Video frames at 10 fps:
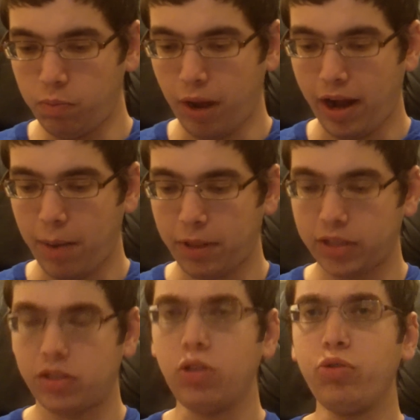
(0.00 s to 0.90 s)
by not
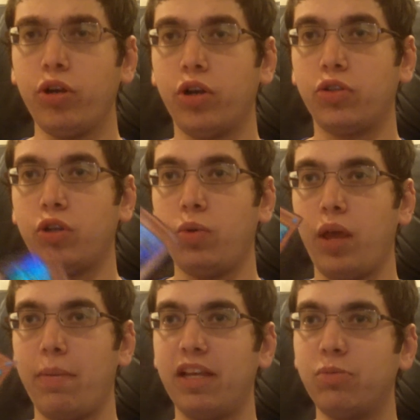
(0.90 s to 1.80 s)
playing Skill Drain also,
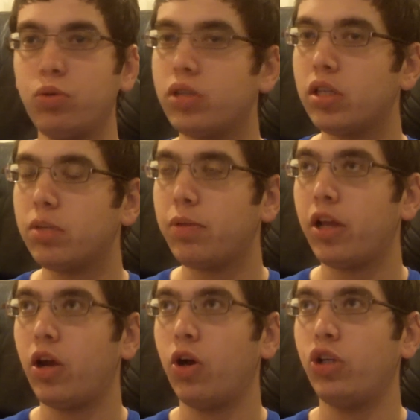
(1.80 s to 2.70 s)
it makes more sense to play
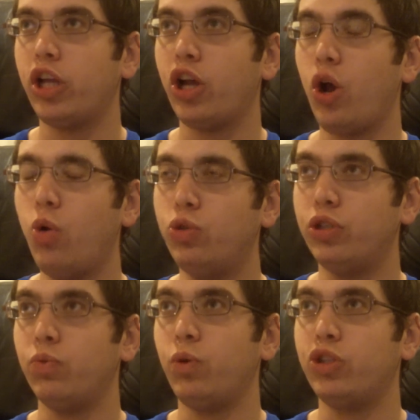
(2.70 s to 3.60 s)
a card like
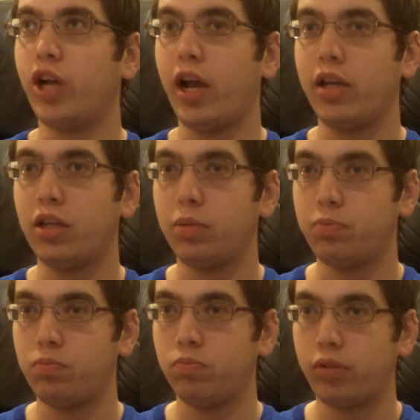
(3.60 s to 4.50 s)
Ocean, which I ended
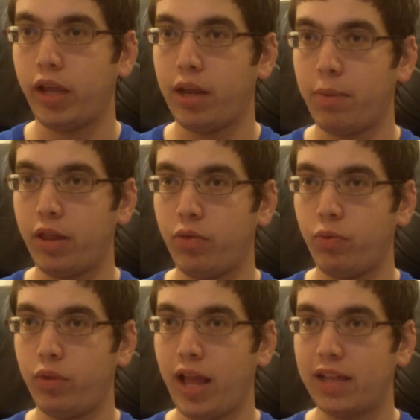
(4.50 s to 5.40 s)
up playing at the
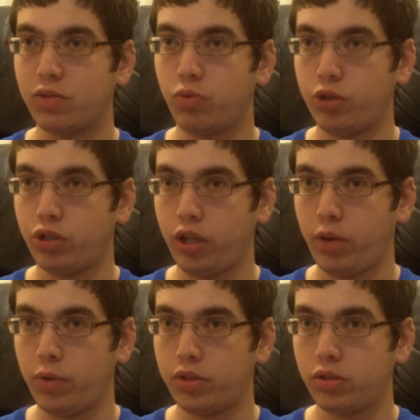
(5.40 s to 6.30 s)
last regional
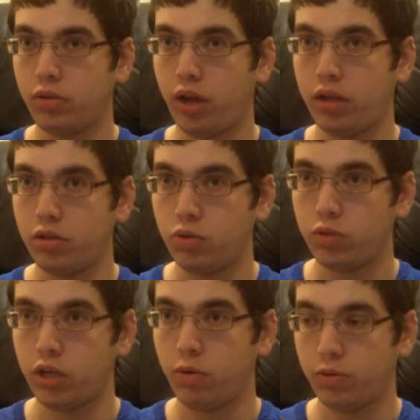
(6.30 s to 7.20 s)
I
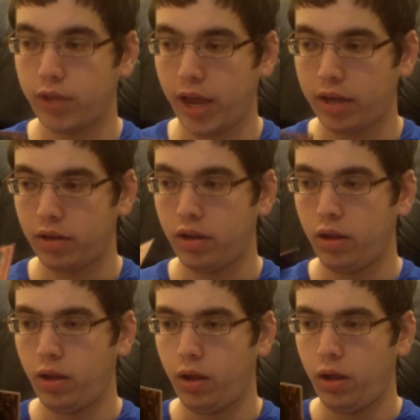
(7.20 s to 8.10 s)
used Heroes at.
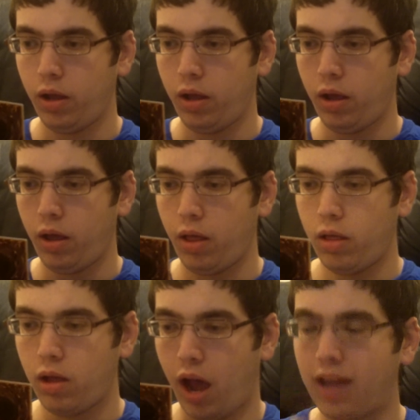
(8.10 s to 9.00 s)

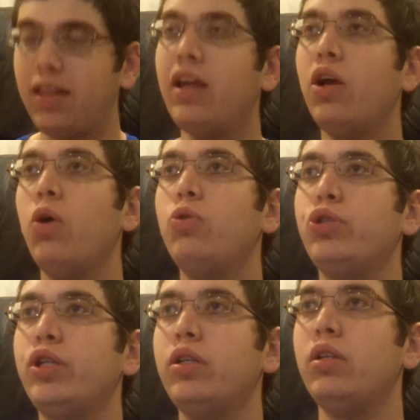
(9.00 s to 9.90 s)
I like
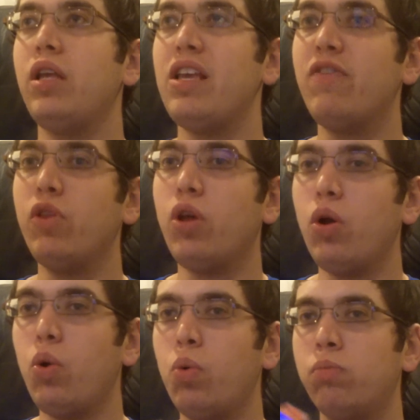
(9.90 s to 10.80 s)
Ocean even
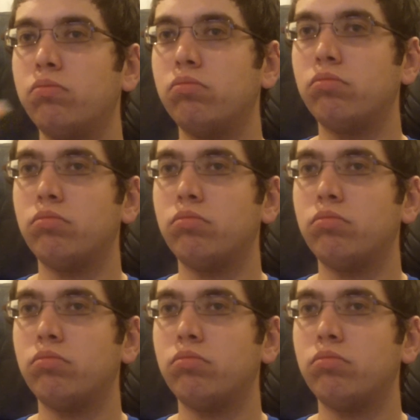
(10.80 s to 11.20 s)
though